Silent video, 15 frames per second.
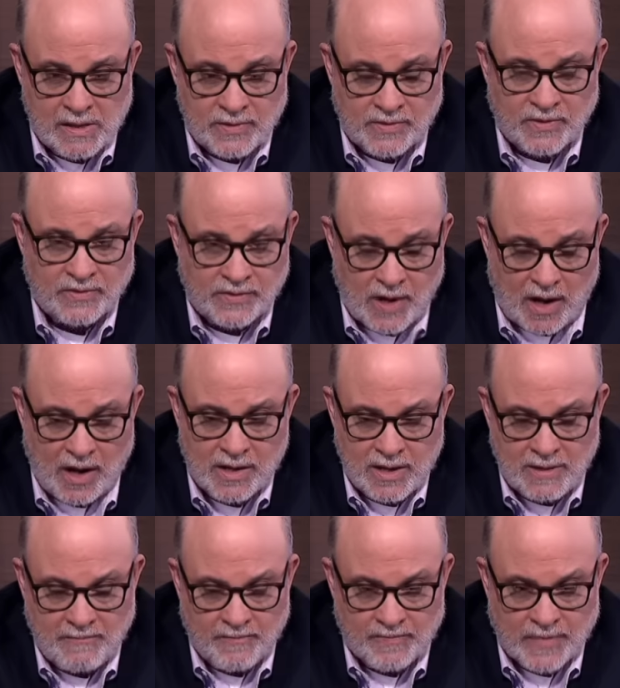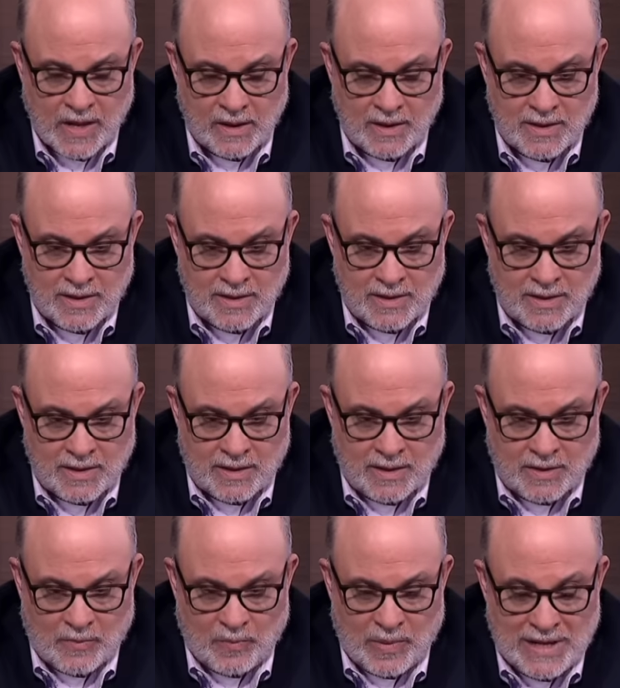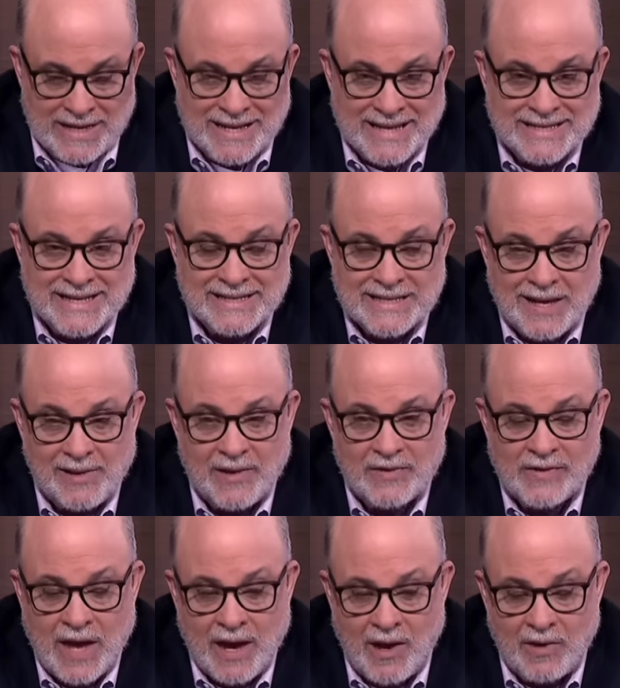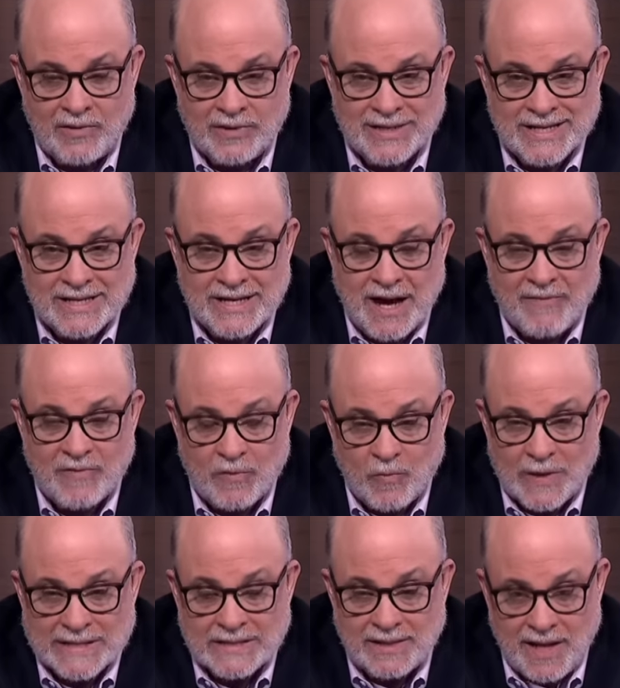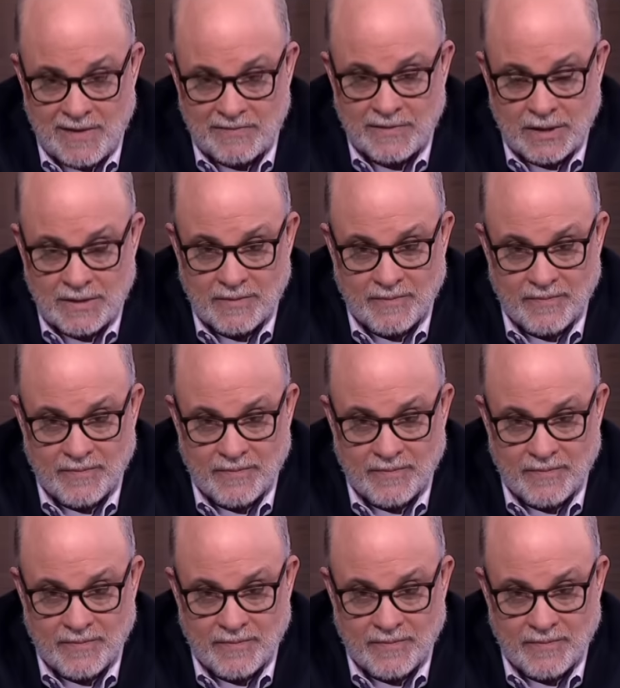society, but he doesn't tell us how to govern what's left.